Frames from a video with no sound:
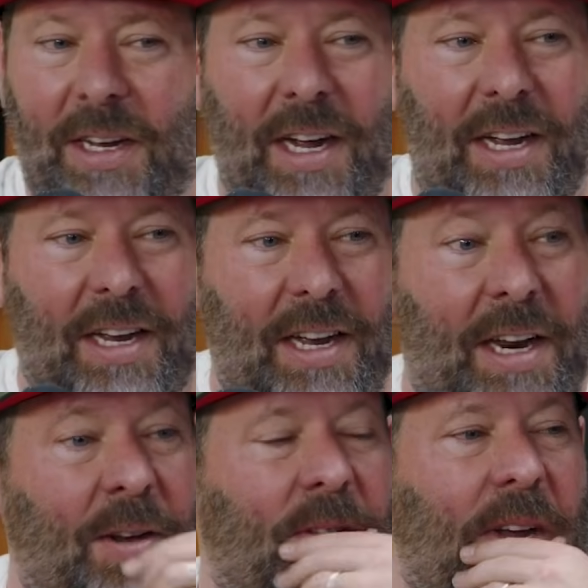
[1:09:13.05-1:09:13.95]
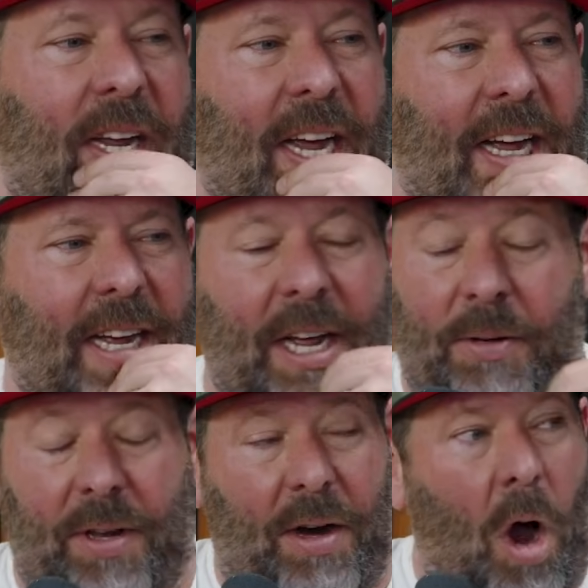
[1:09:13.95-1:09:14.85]
yeah. And he's like, "Yeah." I
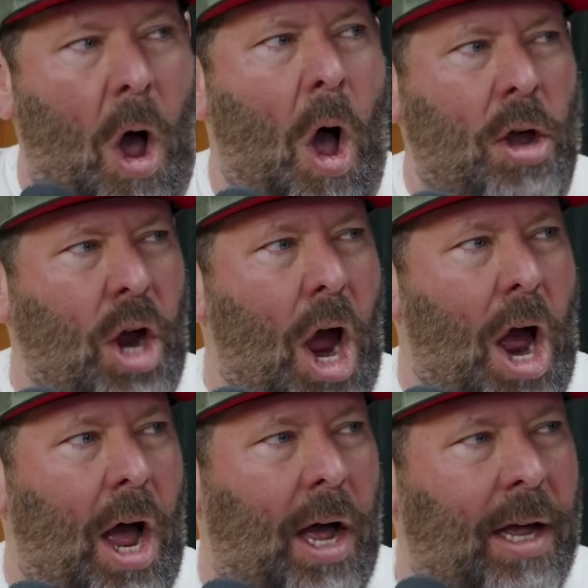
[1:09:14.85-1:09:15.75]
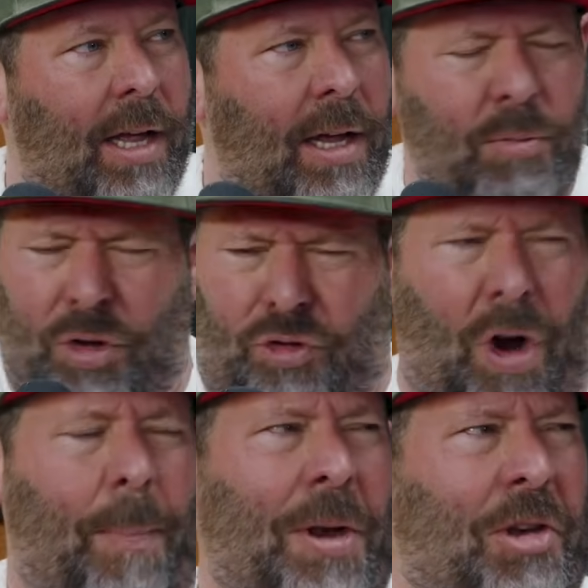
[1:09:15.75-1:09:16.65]
was like, "Oh yeah, just
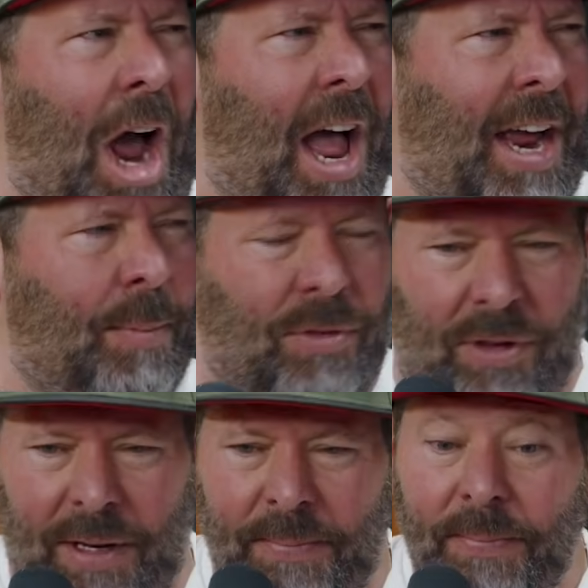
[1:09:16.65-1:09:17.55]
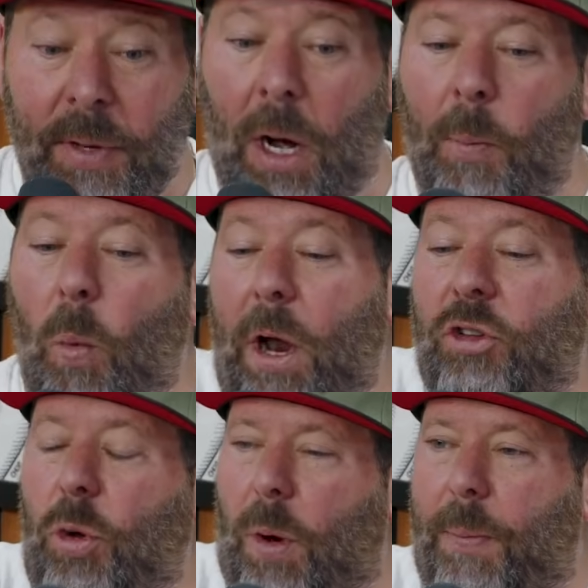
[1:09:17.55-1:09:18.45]
dropping dimes." What
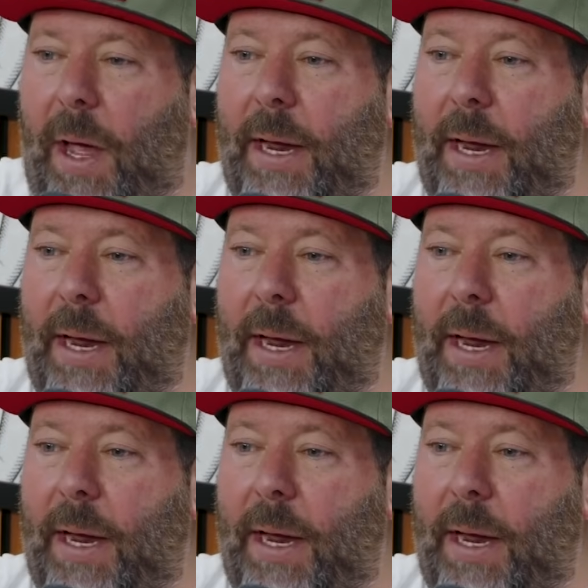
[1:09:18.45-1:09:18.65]
else do you want to play?